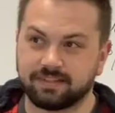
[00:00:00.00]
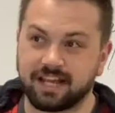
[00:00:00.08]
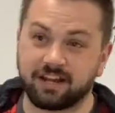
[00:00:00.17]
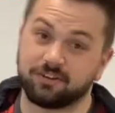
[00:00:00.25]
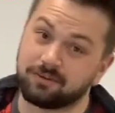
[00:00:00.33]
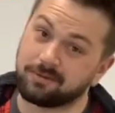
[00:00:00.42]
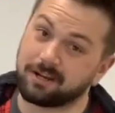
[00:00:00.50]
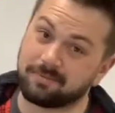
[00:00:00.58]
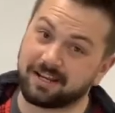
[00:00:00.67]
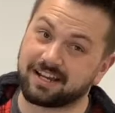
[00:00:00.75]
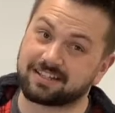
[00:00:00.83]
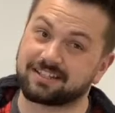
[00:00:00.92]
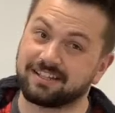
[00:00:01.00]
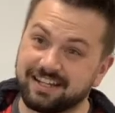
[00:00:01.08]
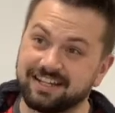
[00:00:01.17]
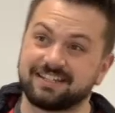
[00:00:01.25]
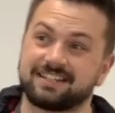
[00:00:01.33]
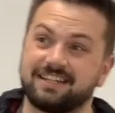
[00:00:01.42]
Now, you may be asking,
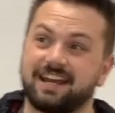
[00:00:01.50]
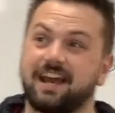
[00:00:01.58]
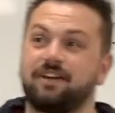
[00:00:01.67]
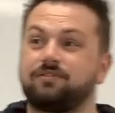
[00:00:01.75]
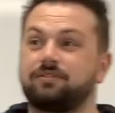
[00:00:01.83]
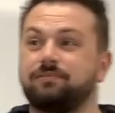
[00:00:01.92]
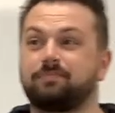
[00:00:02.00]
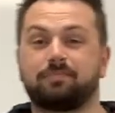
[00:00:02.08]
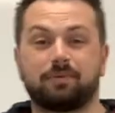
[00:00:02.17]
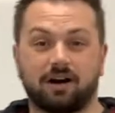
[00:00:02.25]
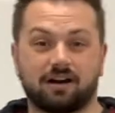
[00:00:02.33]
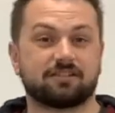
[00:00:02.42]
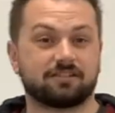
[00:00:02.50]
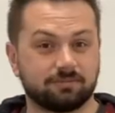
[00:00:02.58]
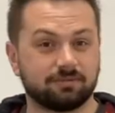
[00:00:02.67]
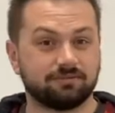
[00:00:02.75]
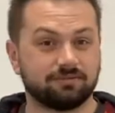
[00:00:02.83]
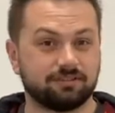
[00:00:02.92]
is it ever
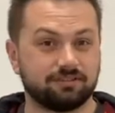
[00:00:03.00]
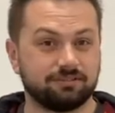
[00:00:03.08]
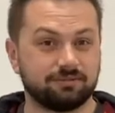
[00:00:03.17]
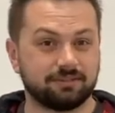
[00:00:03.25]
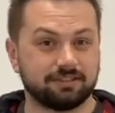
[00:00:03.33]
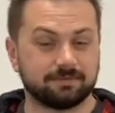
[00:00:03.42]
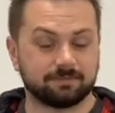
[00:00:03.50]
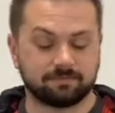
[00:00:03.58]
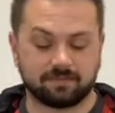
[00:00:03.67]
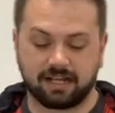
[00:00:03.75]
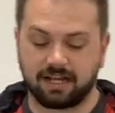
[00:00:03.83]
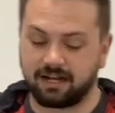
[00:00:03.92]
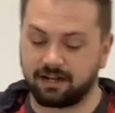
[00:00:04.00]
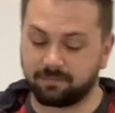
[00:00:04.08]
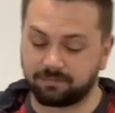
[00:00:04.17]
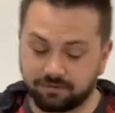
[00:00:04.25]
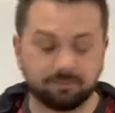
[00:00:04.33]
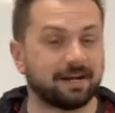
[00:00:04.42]
possible to do it?
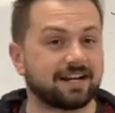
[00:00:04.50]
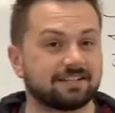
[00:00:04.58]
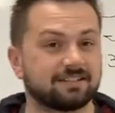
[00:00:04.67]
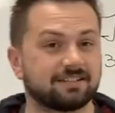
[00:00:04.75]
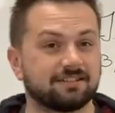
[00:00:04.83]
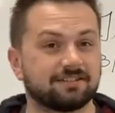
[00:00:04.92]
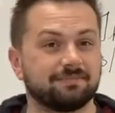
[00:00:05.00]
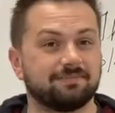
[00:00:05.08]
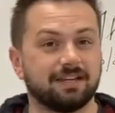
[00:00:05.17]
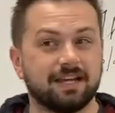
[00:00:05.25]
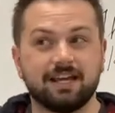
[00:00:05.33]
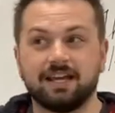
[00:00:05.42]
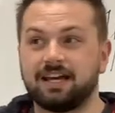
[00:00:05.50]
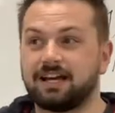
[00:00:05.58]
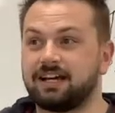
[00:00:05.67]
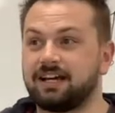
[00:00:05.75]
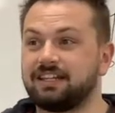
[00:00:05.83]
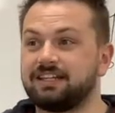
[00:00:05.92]
Through magnetism,
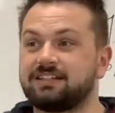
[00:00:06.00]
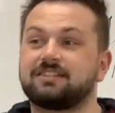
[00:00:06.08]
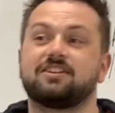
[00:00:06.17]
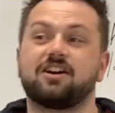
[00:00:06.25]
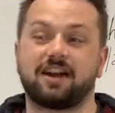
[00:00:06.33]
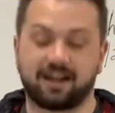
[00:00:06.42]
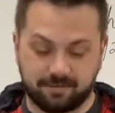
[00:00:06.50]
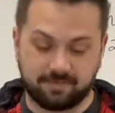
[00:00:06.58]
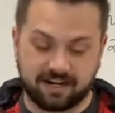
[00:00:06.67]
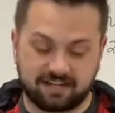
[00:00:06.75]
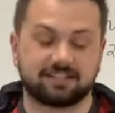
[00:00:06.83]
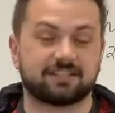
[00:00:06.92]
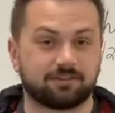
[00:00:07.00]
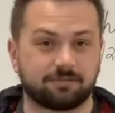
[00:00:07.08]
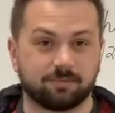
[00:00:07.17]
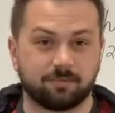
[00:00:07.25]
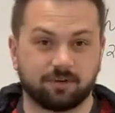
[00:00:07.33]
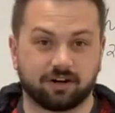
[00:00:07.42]
this is not how magnetism
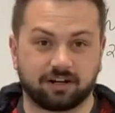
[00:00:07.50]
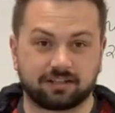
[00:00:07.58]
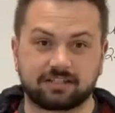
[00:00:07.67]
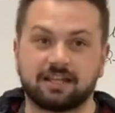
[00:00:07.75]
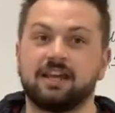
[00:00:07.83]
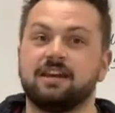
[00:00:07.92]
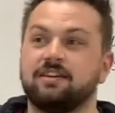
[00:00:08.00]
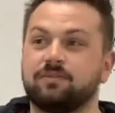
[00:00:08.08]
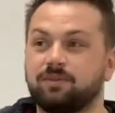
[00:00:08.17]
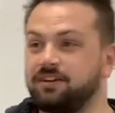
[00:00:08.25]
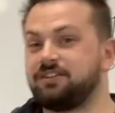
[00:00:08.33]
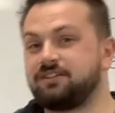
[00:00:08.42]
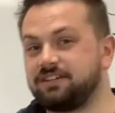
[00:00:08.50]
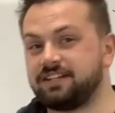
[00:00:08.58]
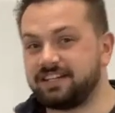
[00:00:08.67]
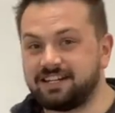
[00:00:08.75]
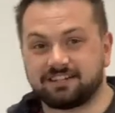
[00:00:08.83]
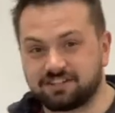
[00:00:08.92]
works. What you're going to
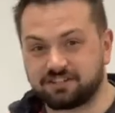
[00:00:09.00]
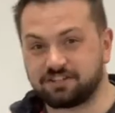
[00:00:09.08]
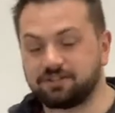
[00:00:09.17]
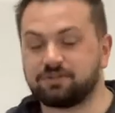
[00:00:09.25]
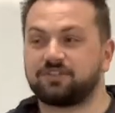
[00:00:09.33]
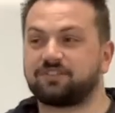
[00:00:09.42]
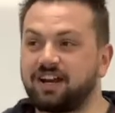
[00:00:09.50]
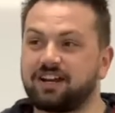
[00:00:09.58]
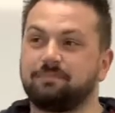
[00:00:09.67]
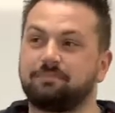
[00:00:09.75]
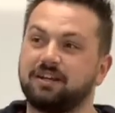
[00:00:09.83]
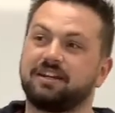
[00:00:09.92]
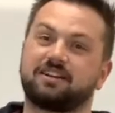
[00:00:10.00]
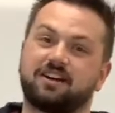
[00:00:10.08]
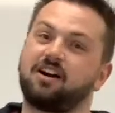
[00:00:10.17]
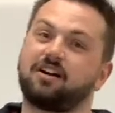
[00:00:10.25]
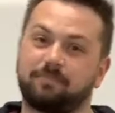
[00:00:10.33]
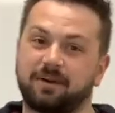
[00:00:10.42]
need to do is find a big
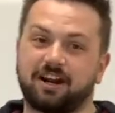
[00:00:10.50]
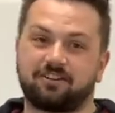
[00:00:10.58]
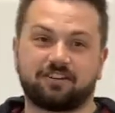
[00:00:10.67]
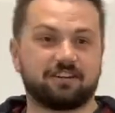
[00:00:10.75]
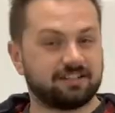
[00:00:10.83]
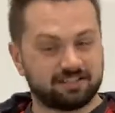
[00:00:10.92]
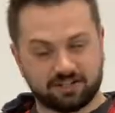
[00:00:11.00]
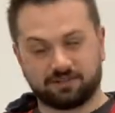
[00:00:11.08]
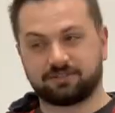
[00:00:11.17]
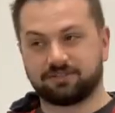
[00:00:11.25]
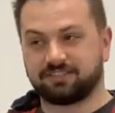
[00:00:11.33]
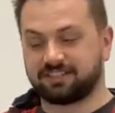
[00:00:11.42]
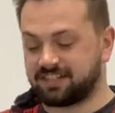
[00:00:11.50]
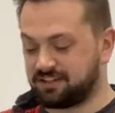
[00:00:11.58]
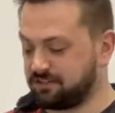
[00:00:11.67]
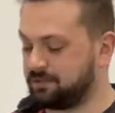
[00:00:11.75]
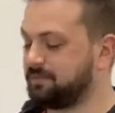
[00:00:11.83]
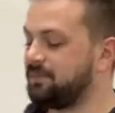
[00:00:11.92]
car battery. Don't do this at
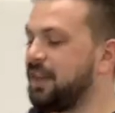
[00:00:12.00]
home.